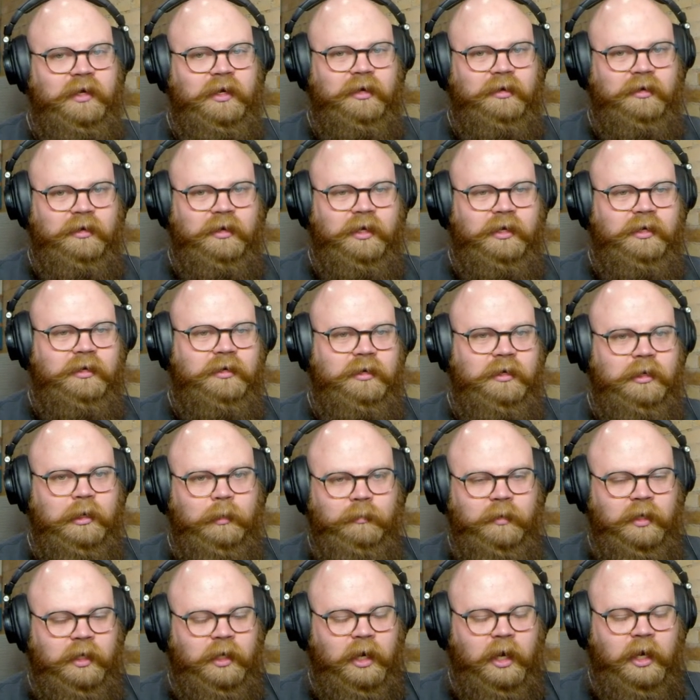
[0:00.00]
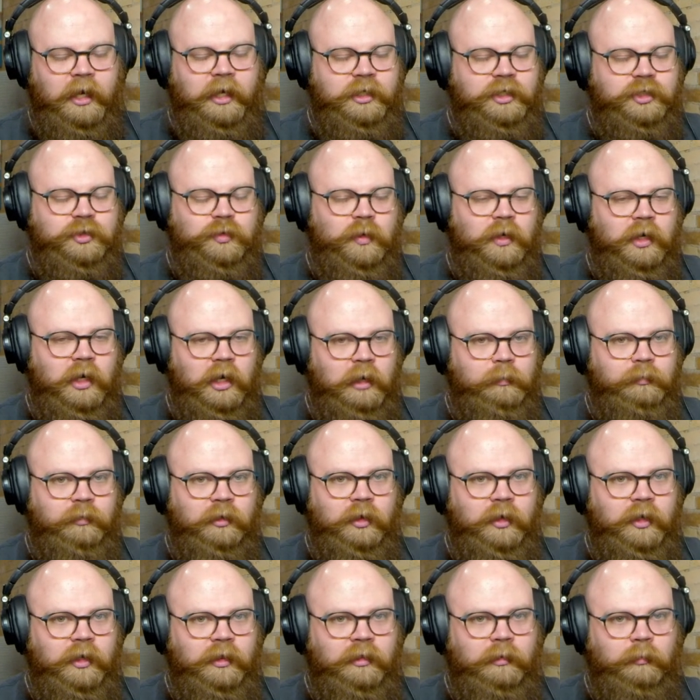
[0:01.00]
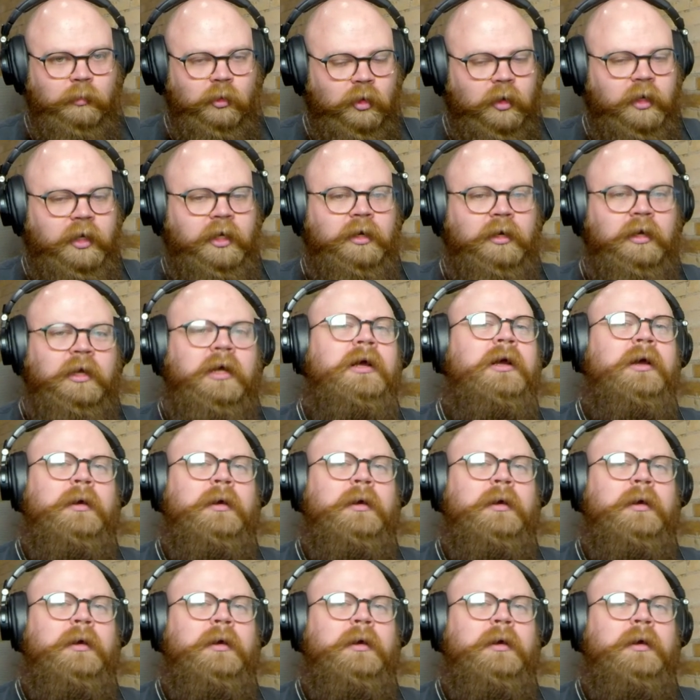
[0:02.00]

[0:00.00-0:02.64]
at night and I'm like I just want to upload it in the morning,